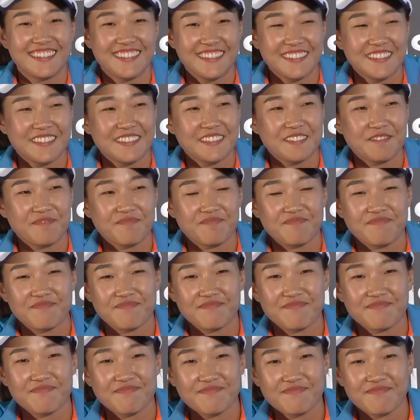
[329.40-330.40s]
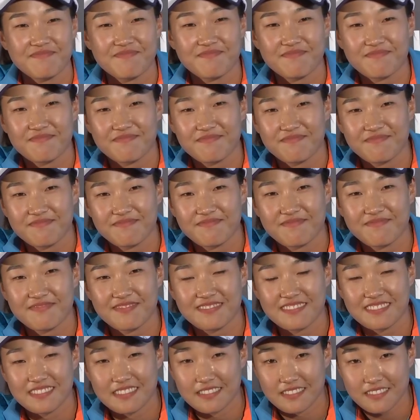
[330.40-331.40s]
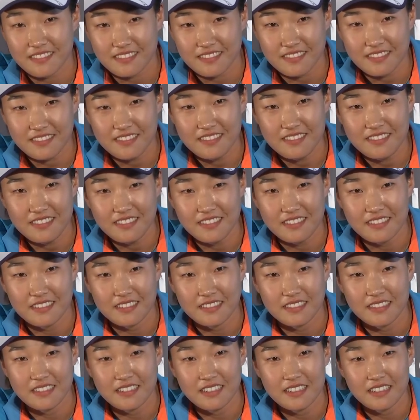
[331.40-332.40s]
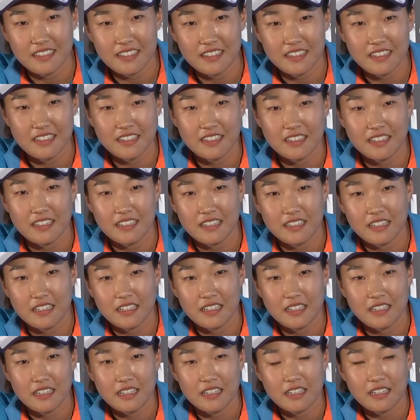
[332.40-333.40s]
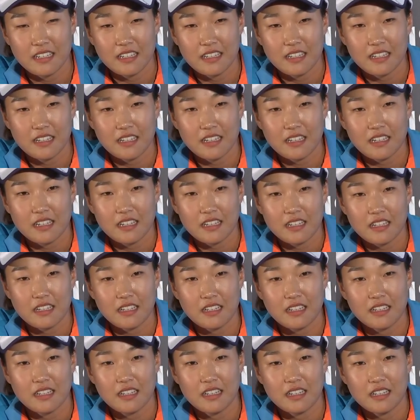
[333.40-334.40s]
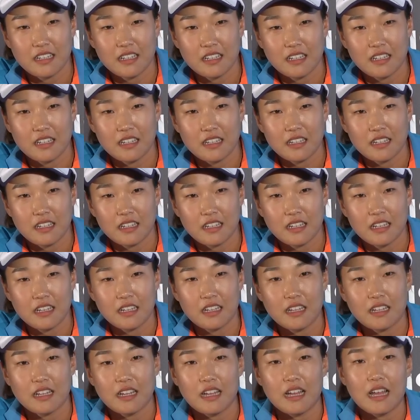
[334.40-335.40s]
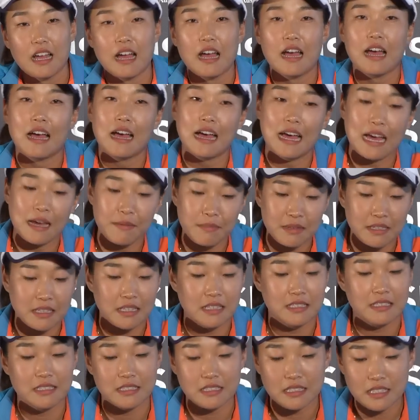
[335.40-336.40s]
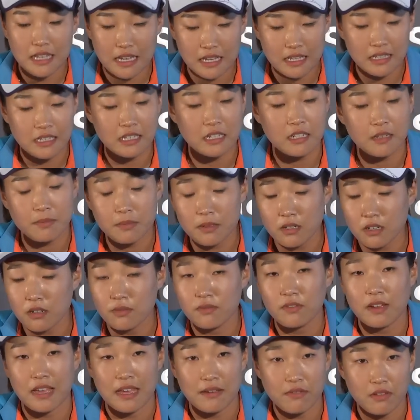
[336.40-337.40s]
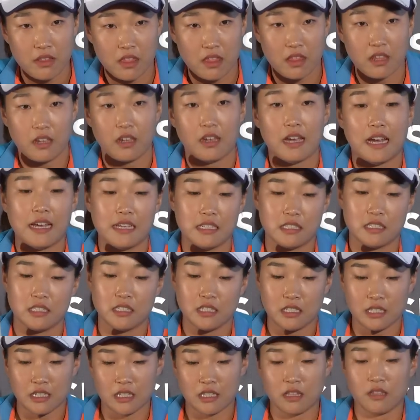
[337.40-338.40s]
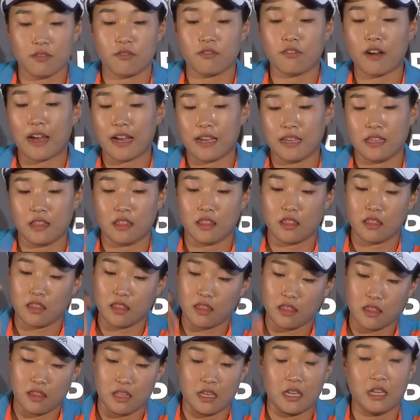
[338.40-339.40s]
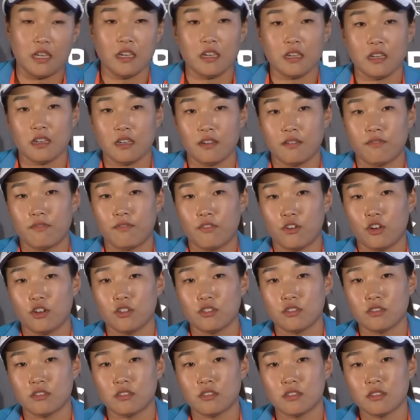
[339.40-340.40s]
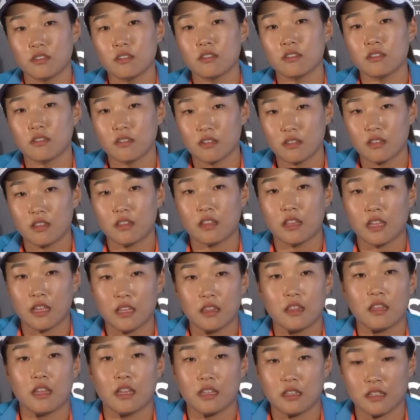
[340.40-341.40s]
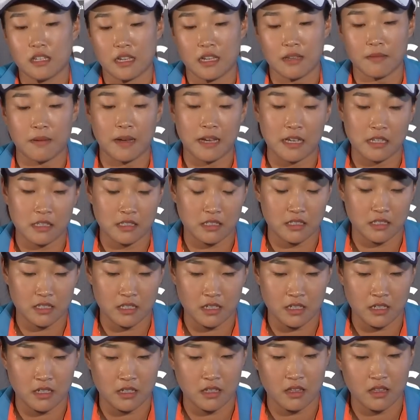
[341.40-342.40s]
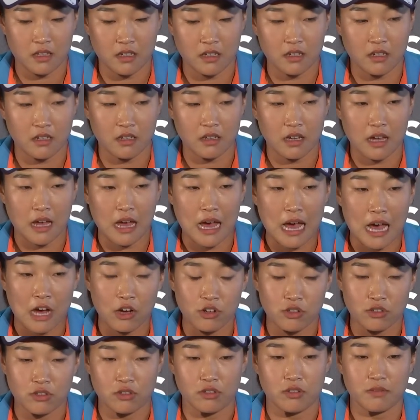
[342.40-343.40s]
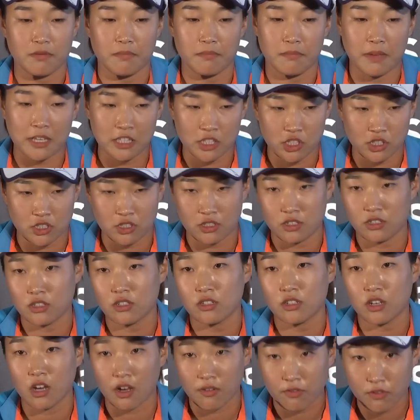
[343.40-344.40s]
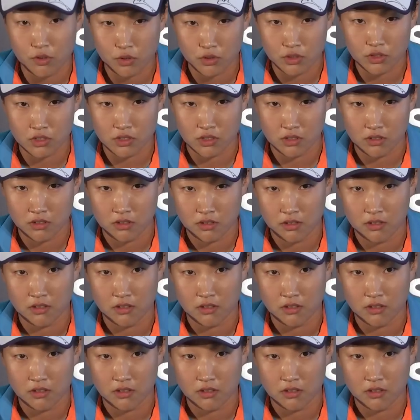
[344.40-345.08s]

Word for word: so is it because you improved your ball striking, or is it you've got greater distance or better ball control? I mean, it's a little bit of everything. I see the right thing first, then that time I see the how to manage golf course